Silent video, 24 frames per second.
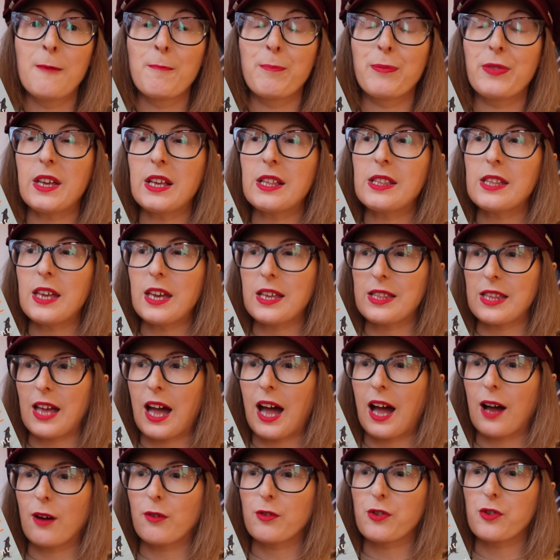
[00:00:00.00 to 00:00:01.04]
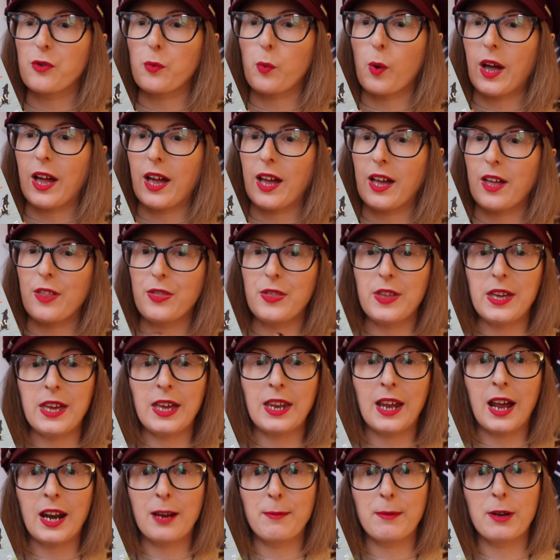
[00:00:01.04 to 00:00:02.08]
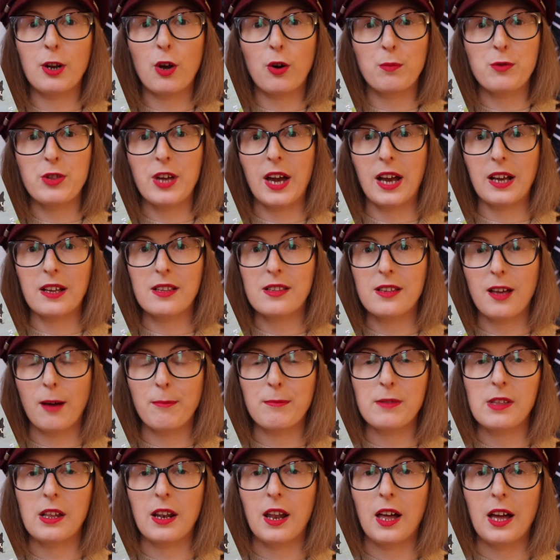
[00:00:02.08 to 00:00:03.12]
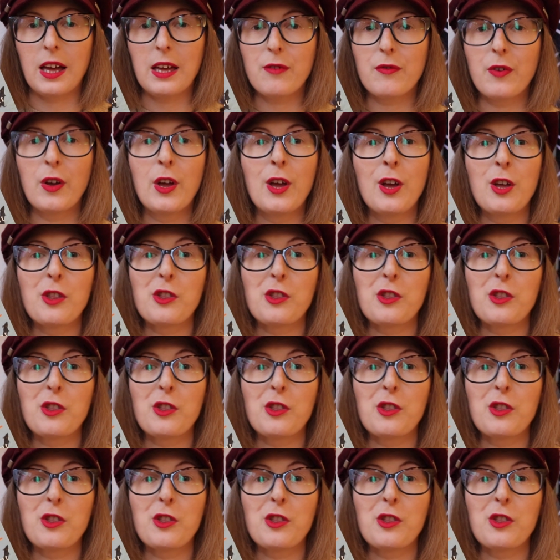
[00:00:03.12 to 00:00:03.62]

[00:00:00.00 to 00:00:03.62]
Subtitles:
This is a house where the inanimate objects come to life,